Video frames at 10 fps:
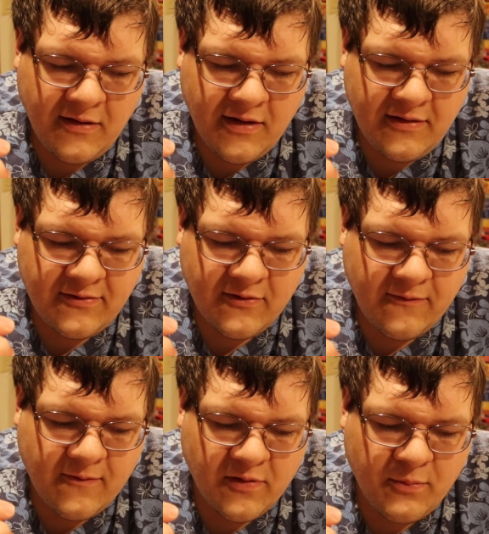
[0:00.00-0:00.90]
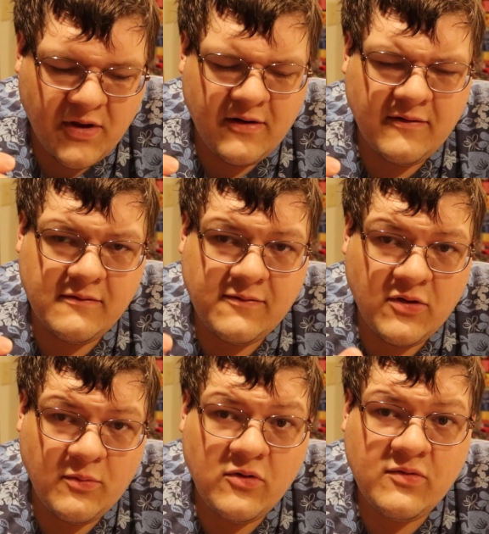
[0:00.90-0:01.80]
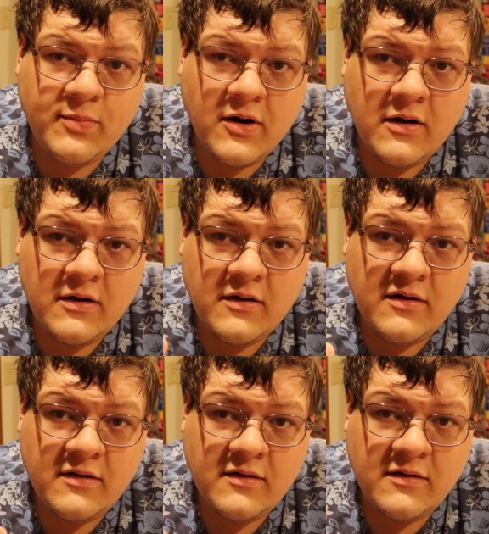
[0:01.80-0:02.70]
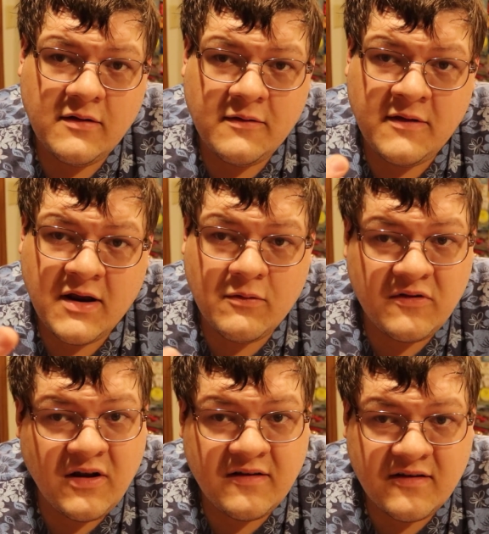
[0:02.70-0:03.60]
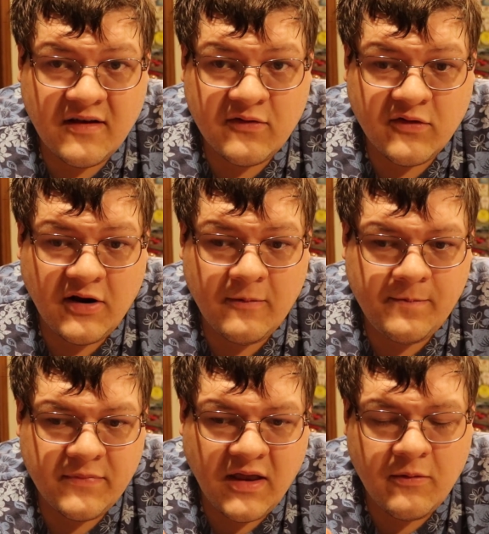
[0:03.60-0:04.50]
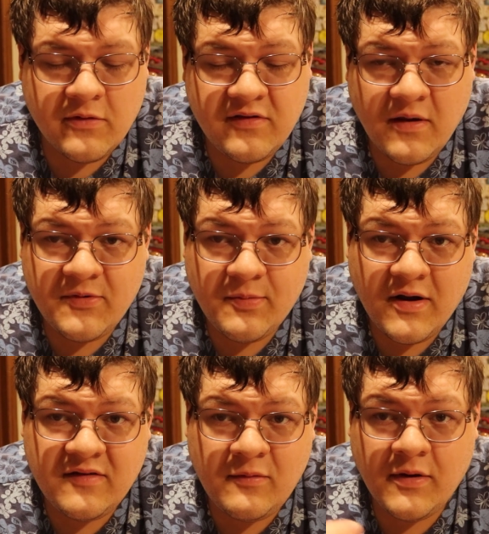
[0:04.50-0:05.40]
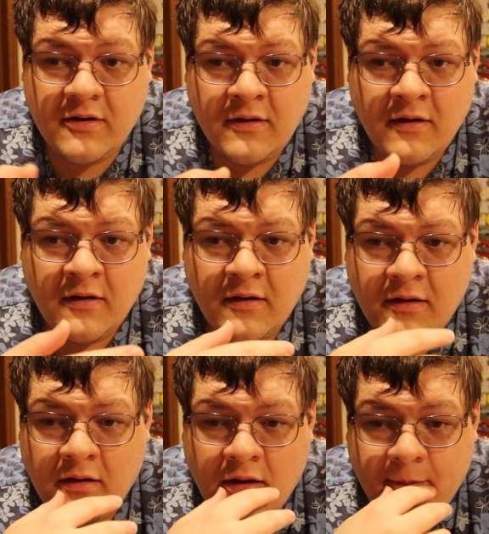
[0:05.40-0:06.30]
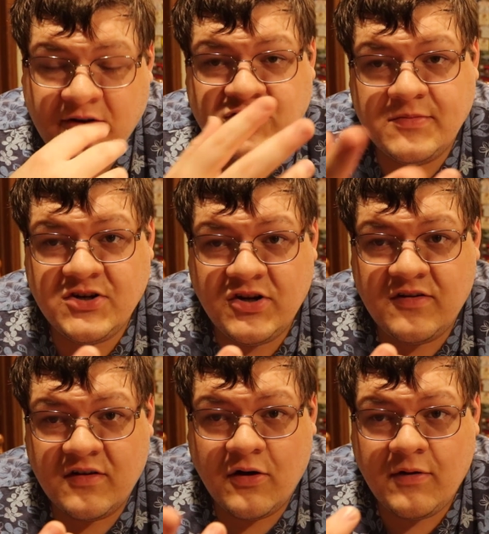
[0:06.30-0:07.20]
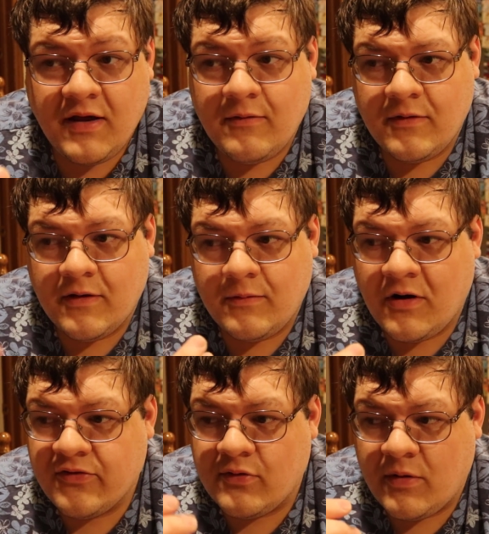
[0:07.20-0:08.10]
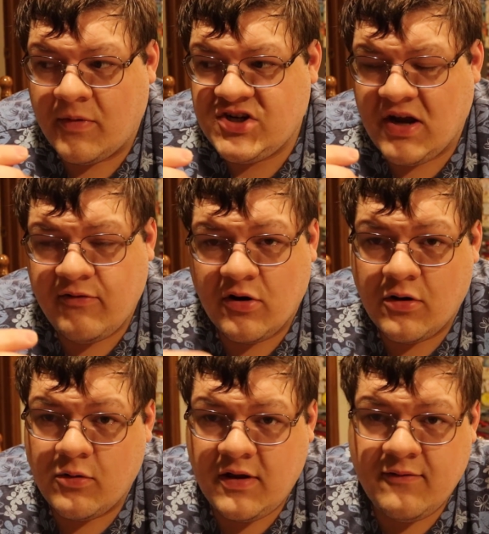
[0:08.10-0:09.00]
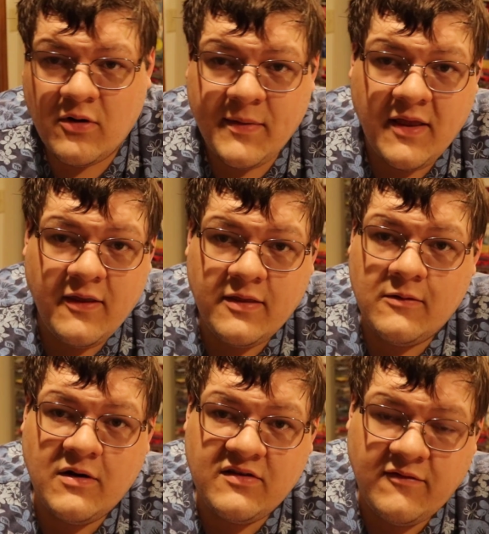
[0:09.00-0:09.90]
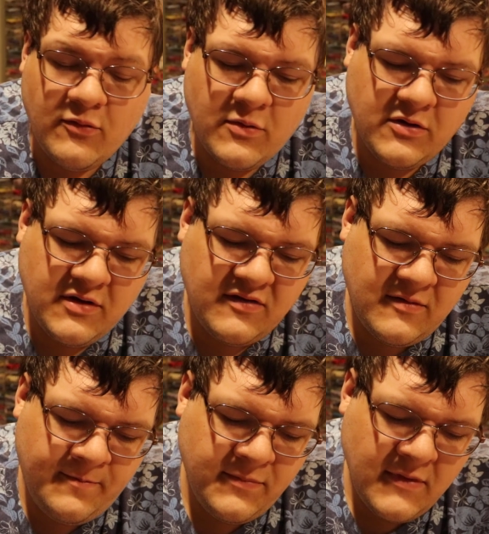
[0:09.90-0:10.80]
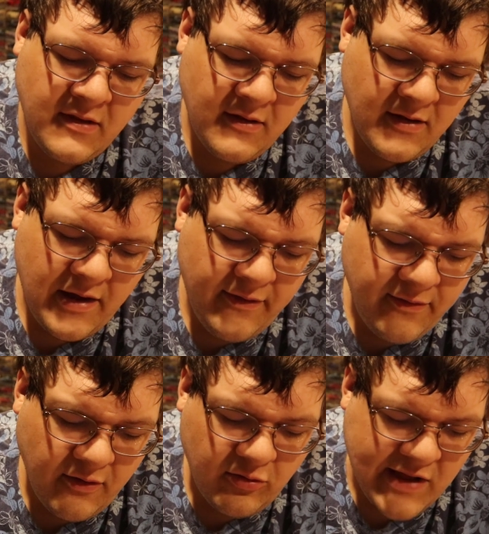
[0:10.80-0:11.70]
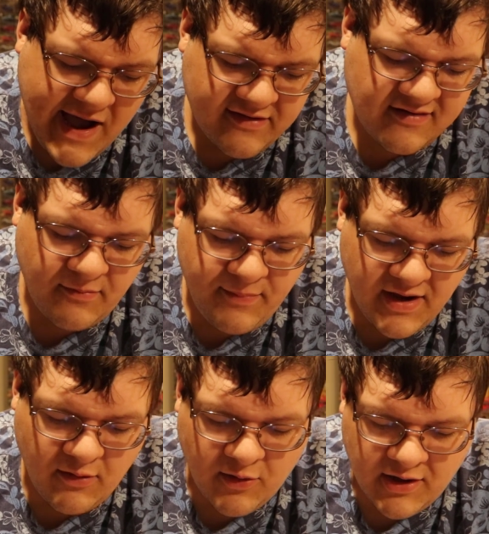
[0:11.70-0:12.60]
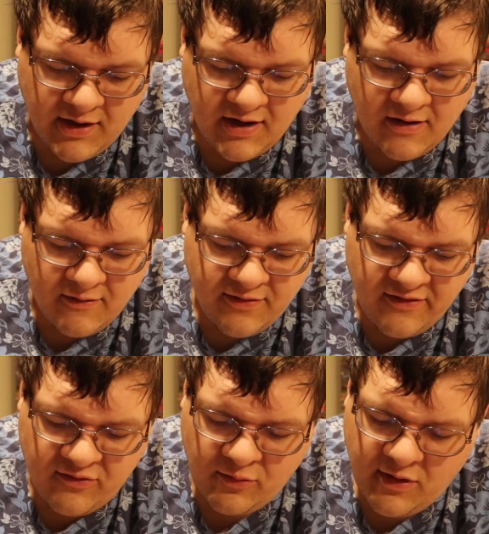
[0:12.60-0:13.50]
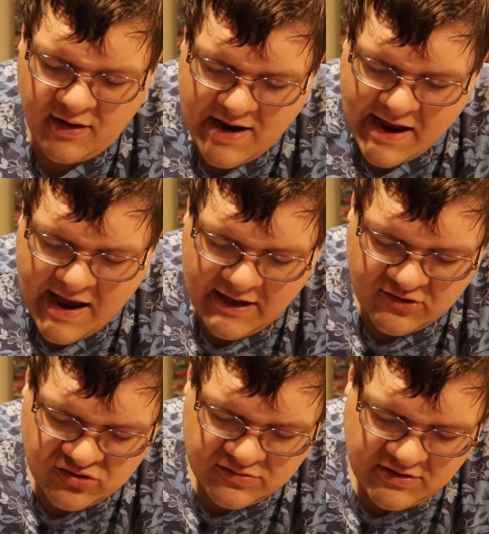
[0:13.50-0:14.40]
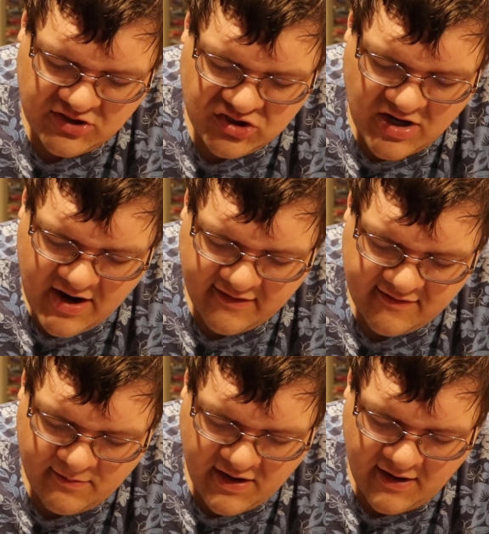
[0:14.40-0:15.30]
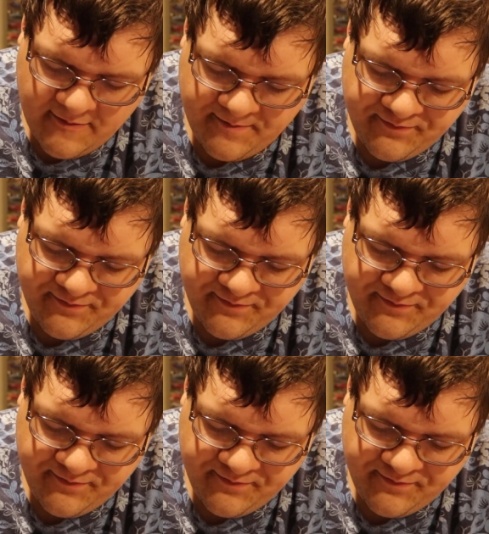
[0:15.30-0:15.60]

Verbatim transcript: and so forth. But for the most part, the deck was not successful here. Can't really say I'm surprised, but Pendulum Editions and Gouki. Well, we're also in a much heavier Gouki format than the rest of the world is. And the last big one here. This one actually shocks me.